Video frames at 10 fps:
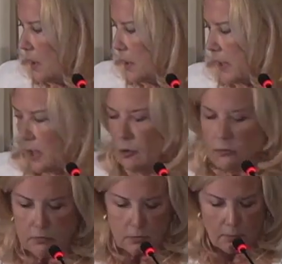
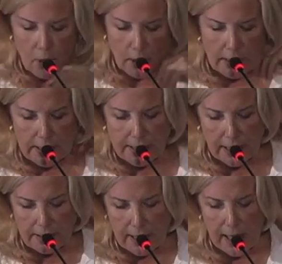Now, Marcus
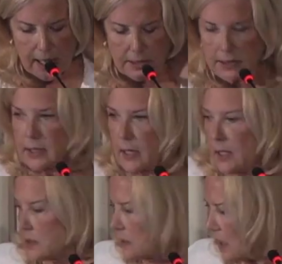has asked
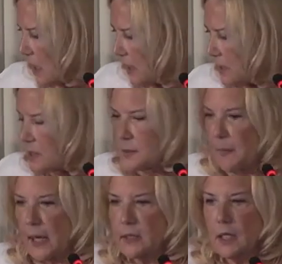that I
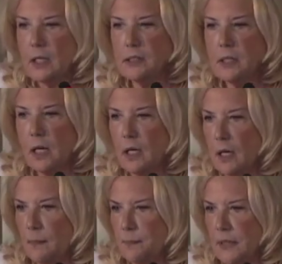spend a,
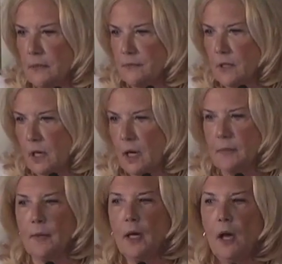a bit of
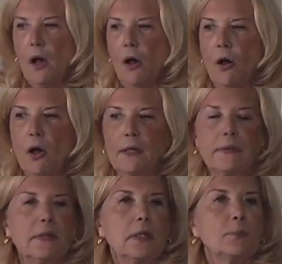time on
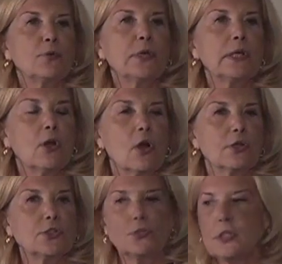the pre-GAAR
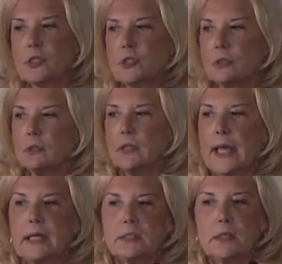judicial
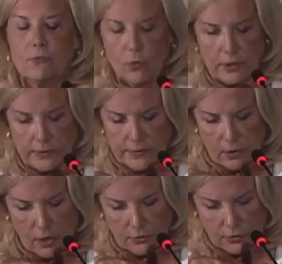anti-avoidance
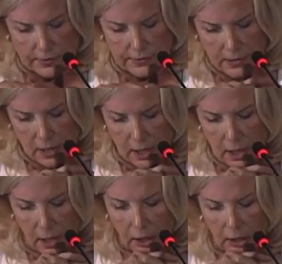doctrines.
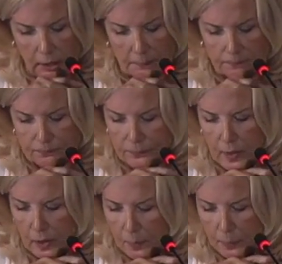Um,
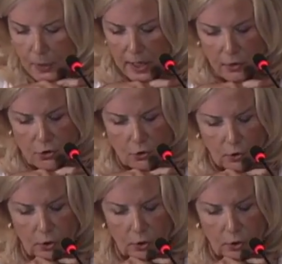prior to the